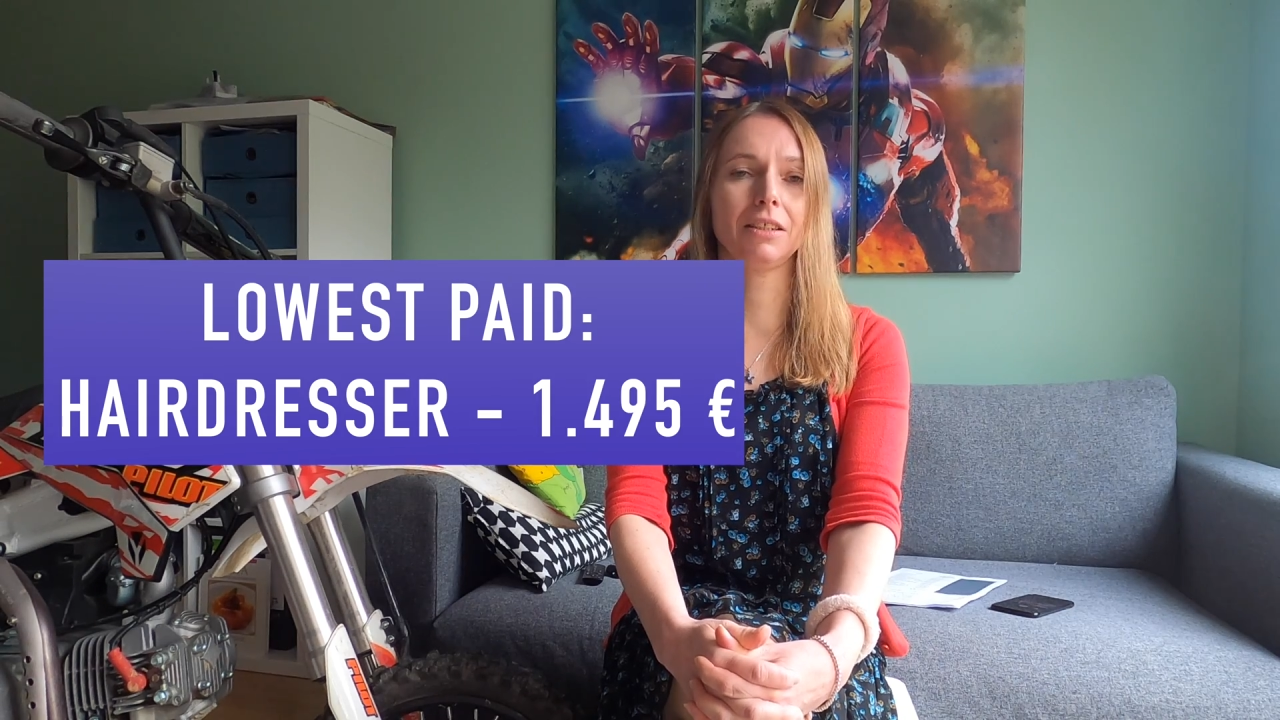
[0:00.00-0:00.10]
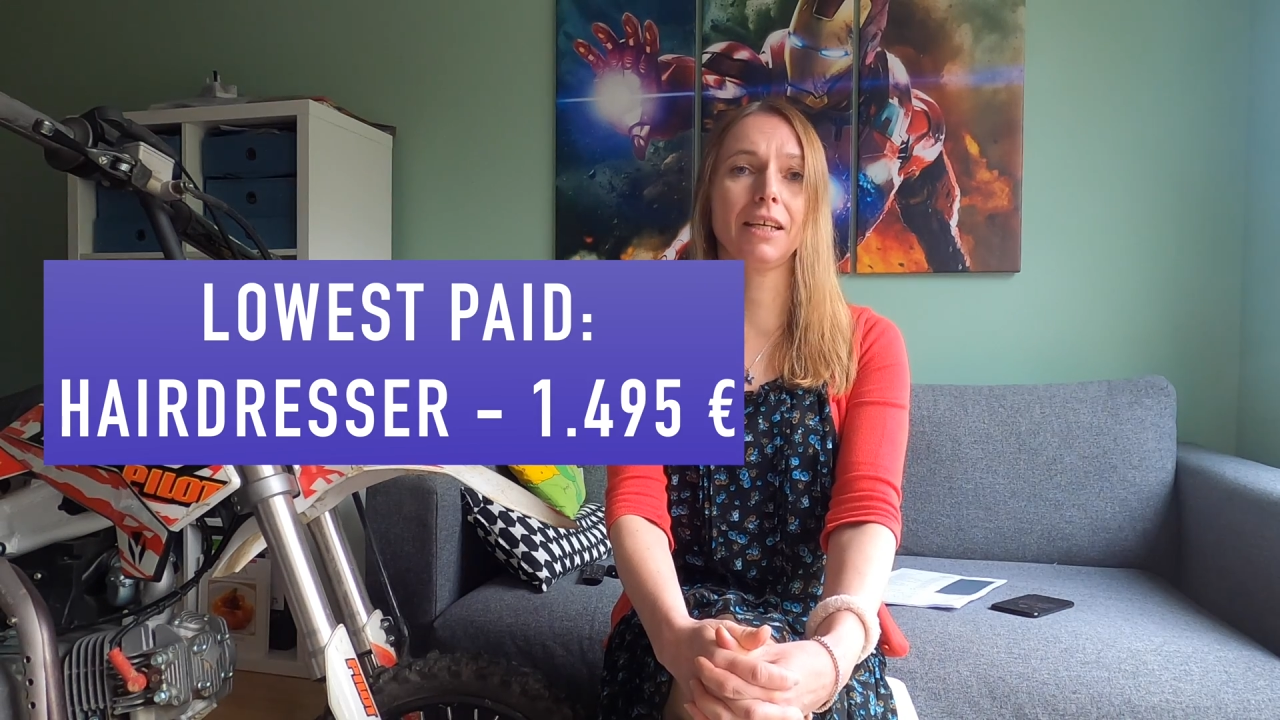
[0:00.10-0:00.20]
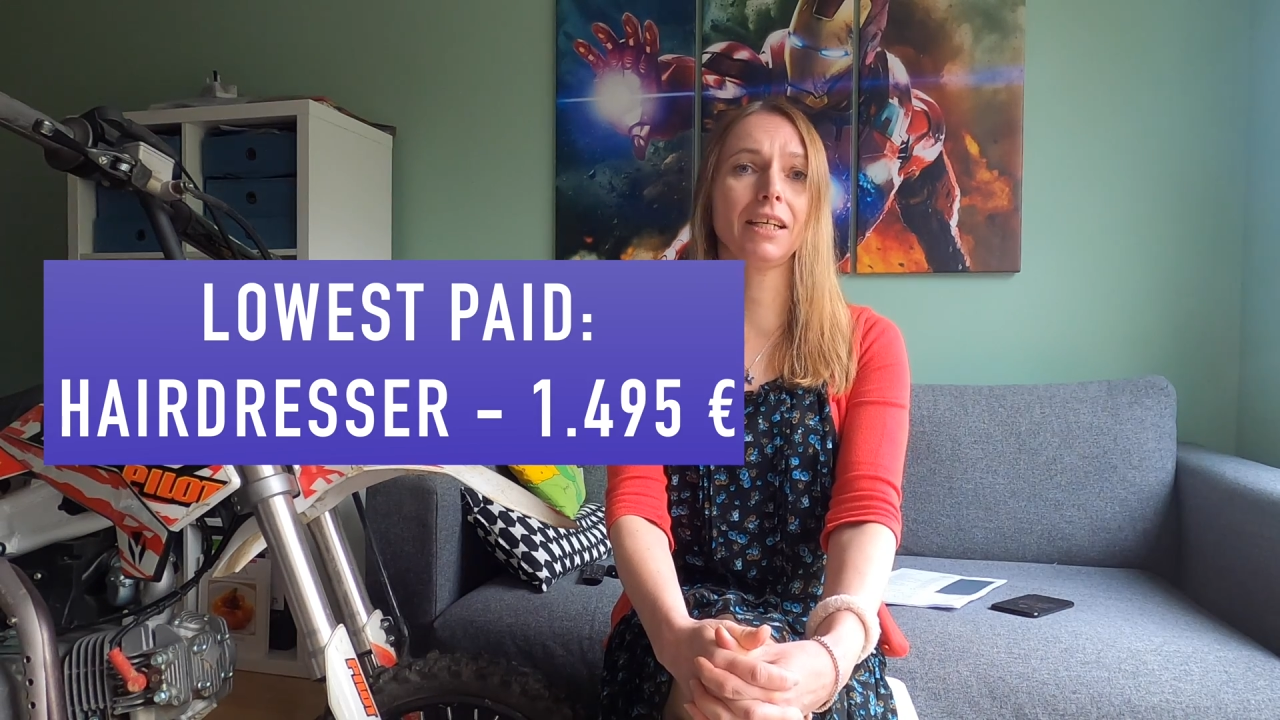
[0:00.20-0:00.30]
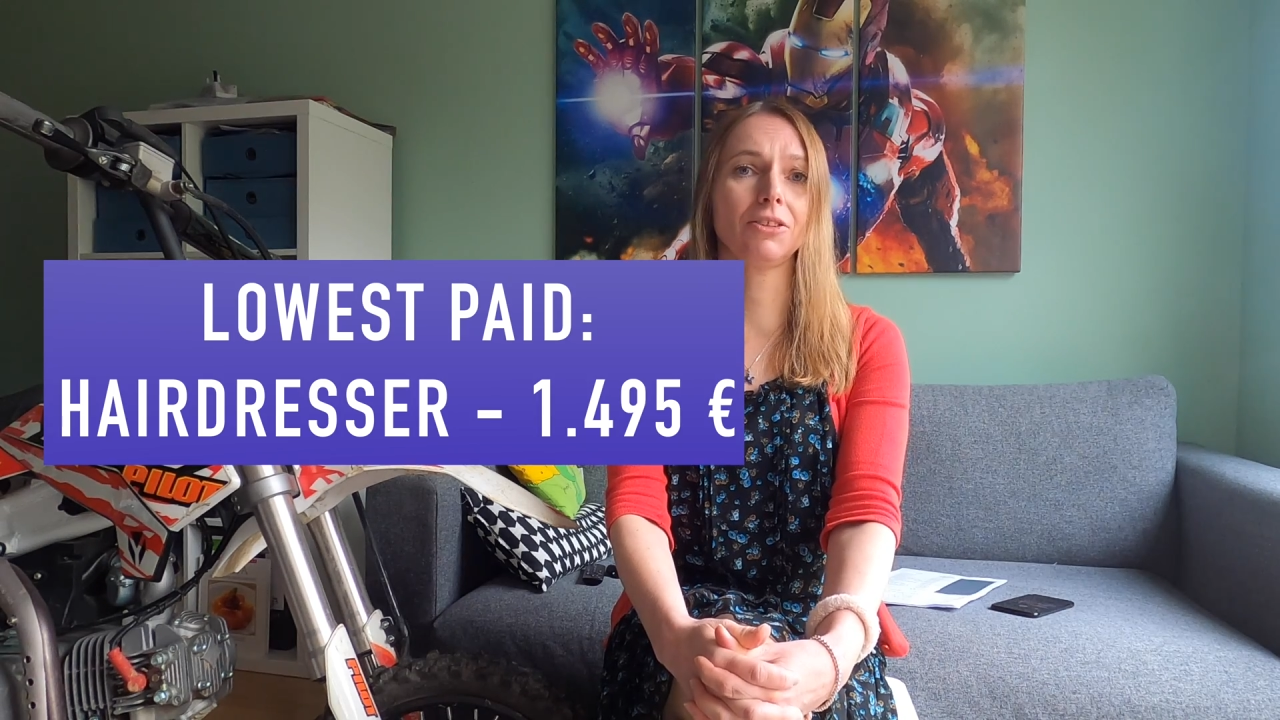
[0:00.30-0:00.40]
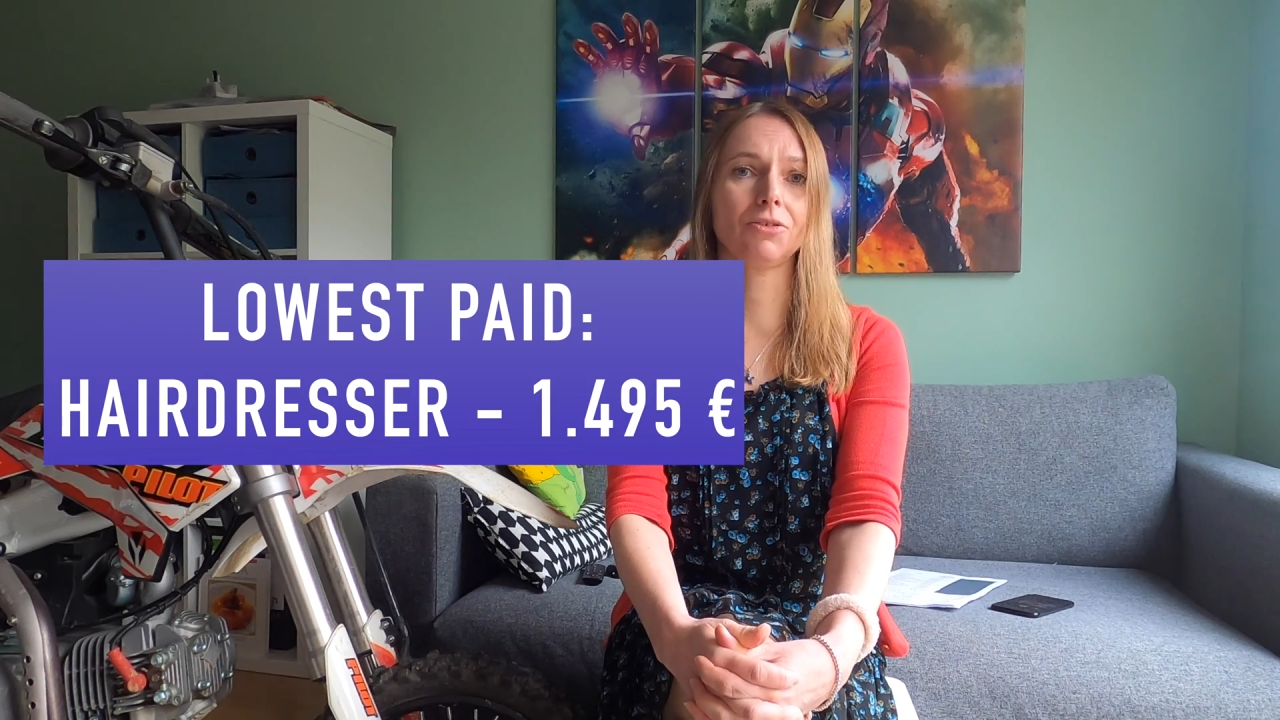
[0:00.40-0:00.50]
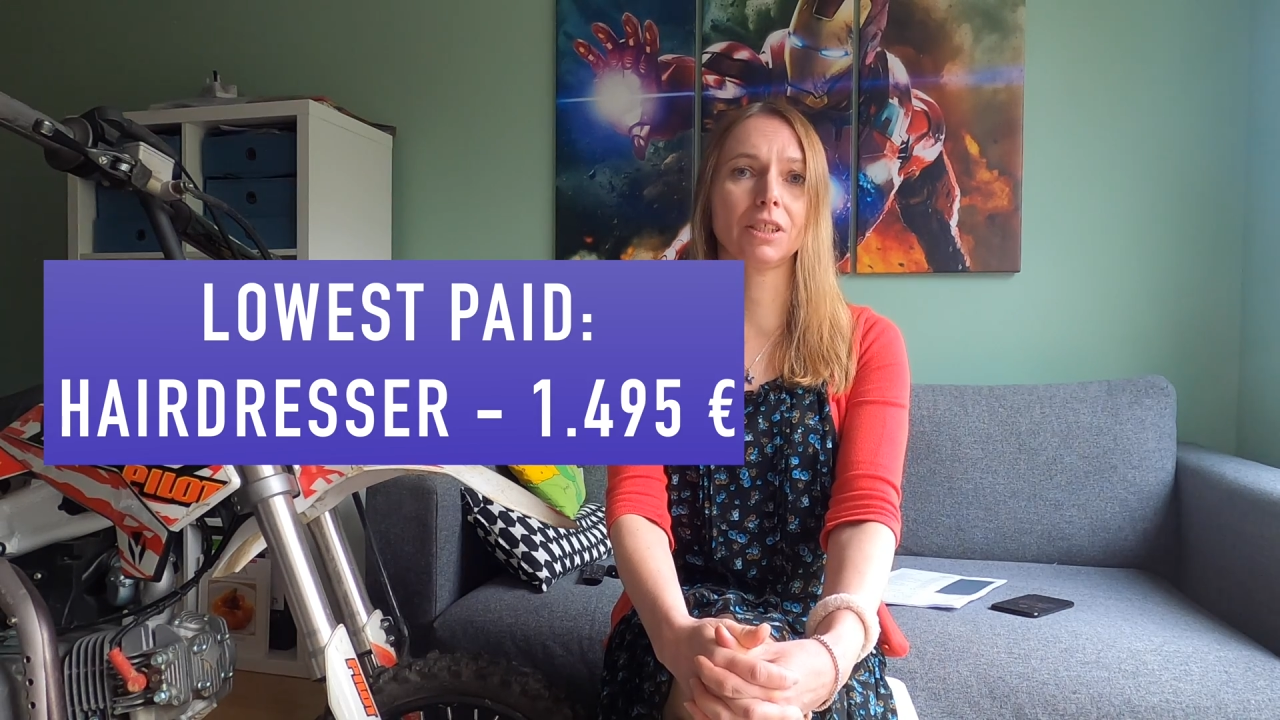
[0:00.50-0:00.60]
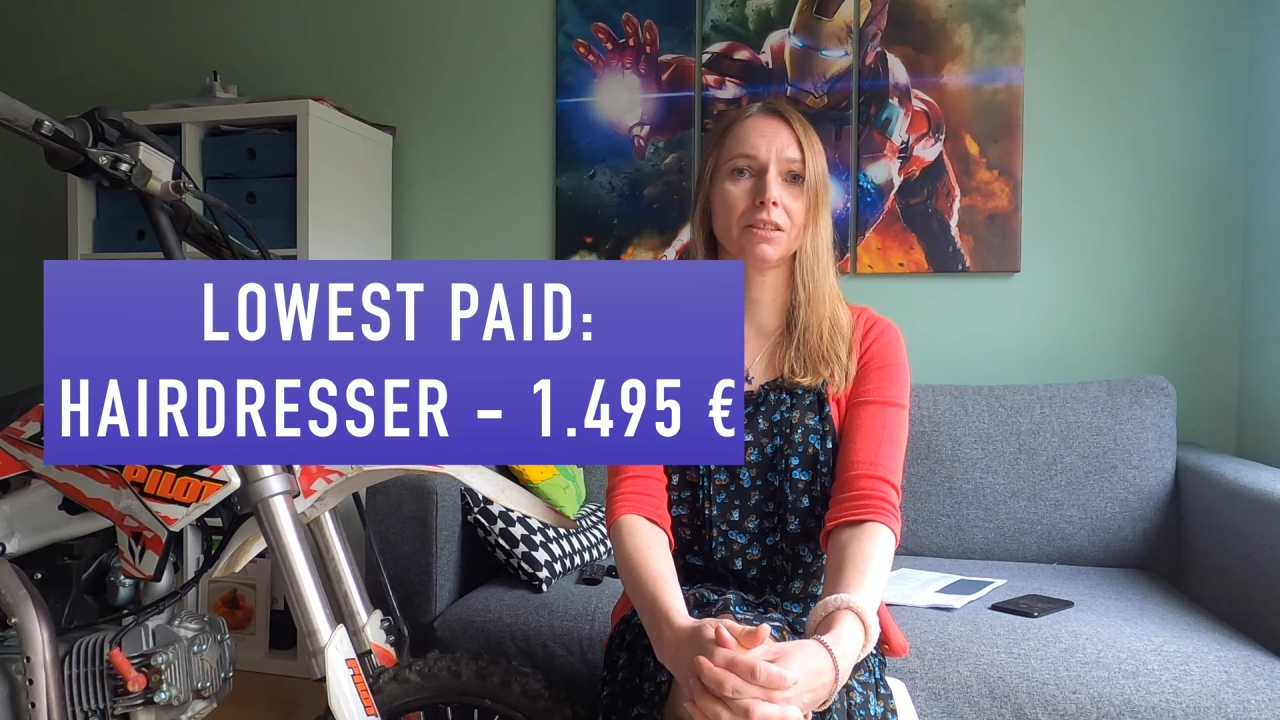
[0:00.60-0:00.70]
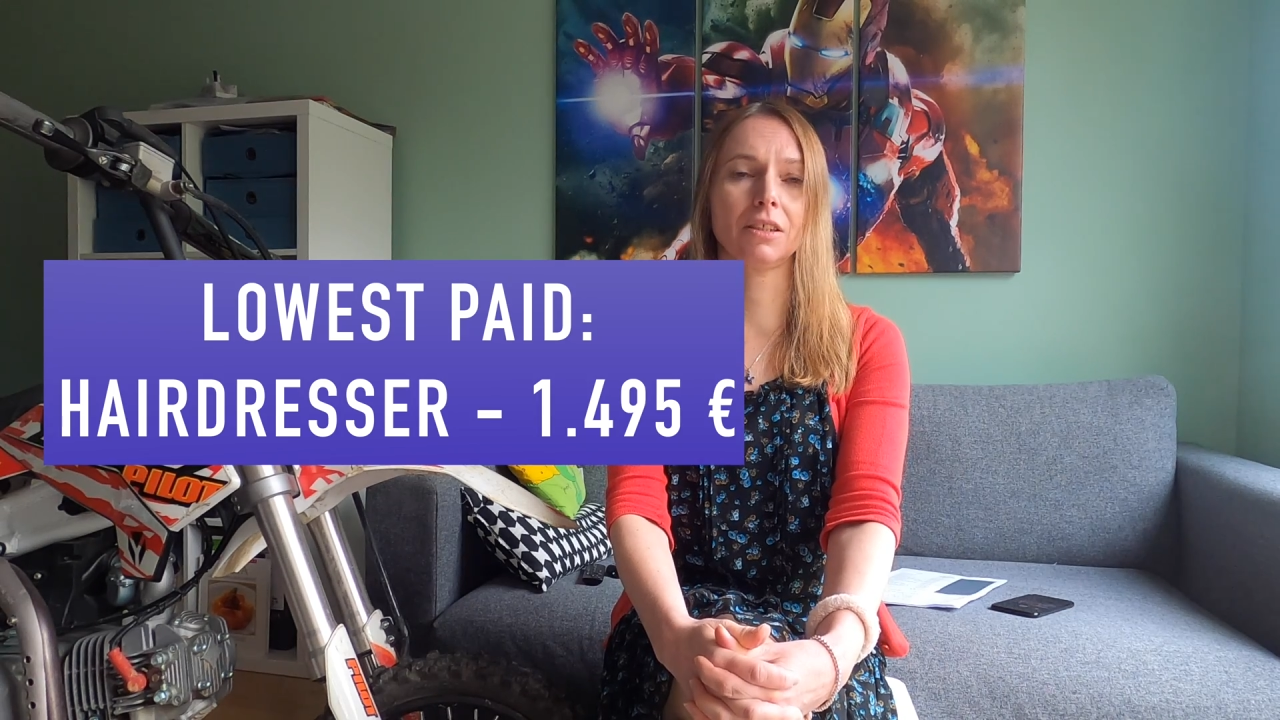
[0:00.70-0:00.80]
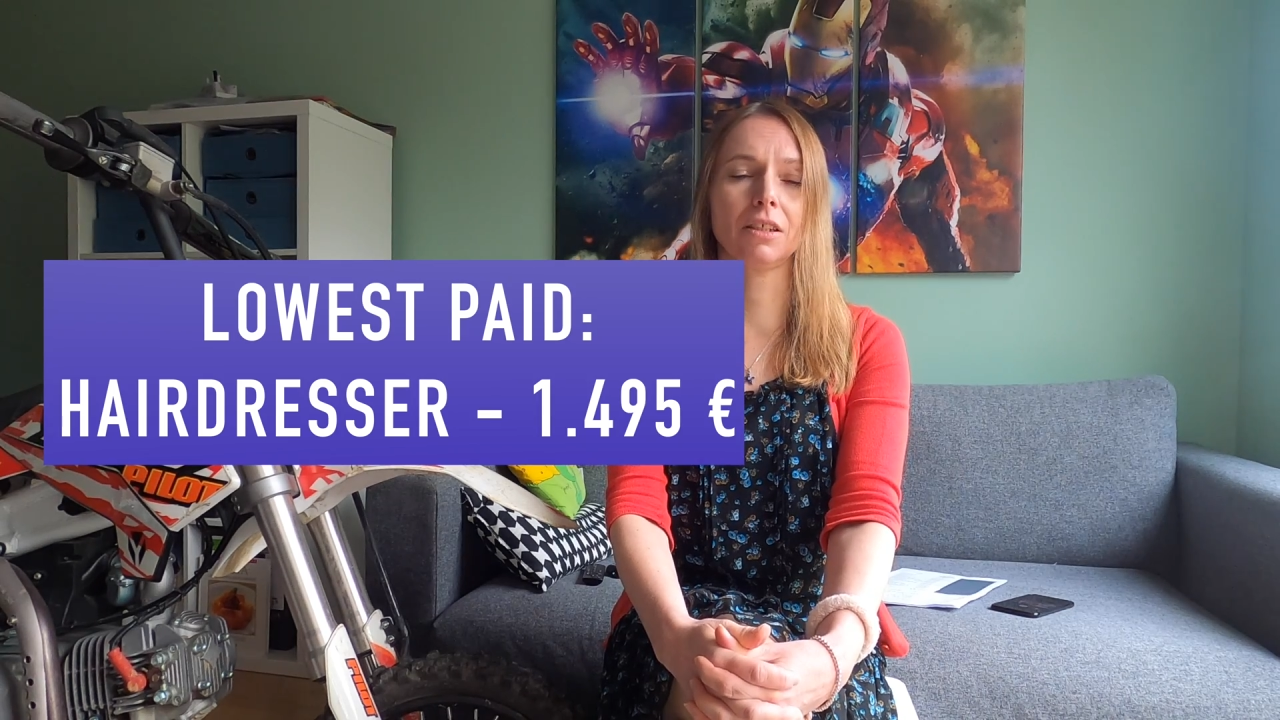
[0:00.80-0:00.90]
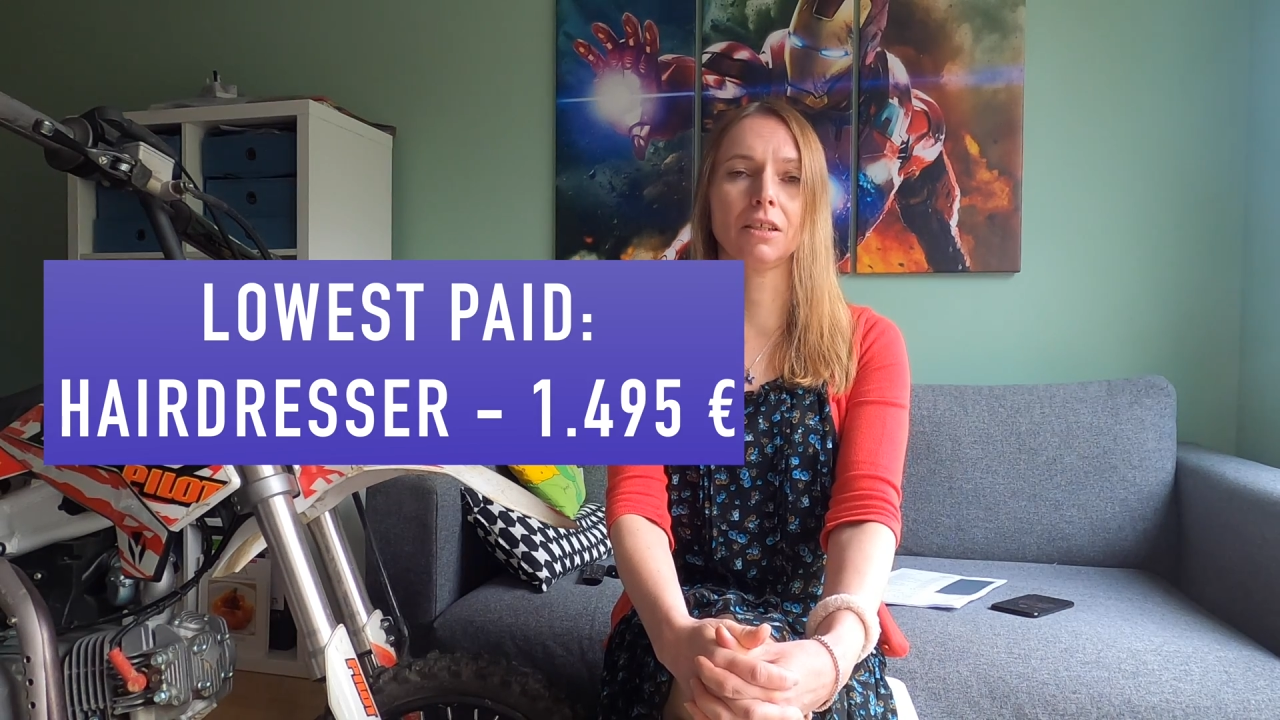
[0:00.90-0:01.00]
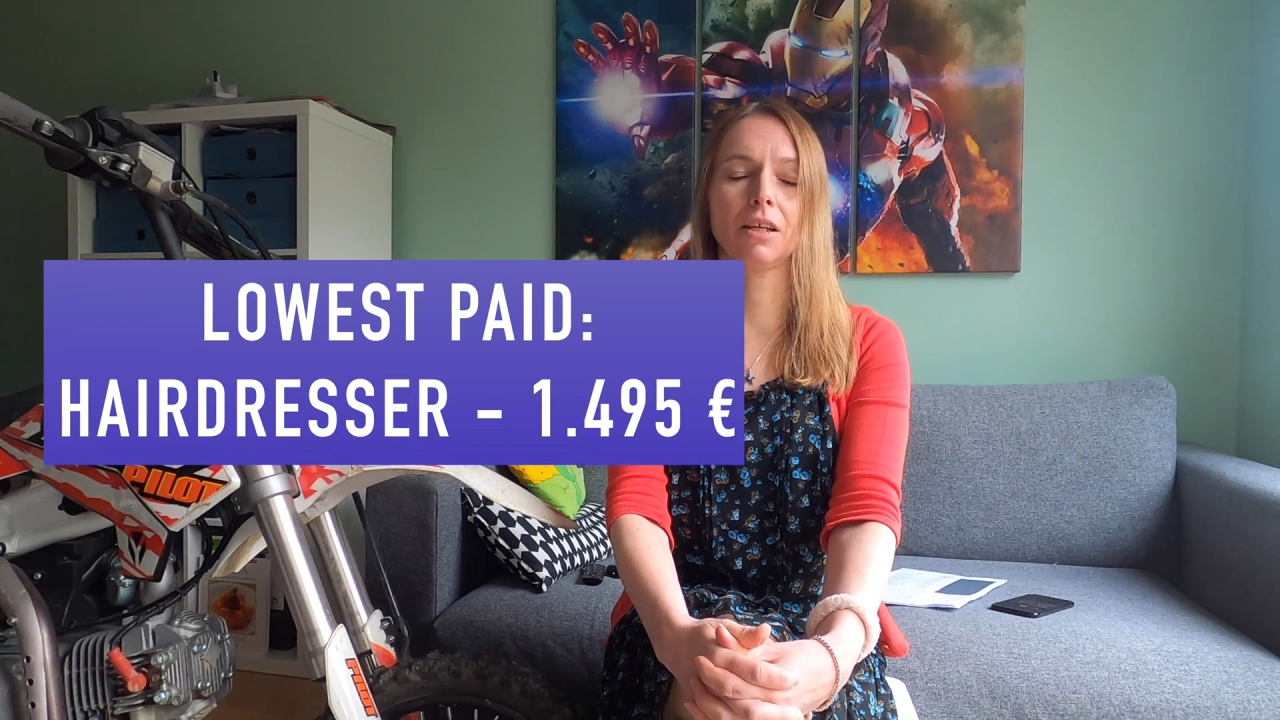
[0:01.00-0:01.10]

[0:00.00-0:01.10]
hairdresser?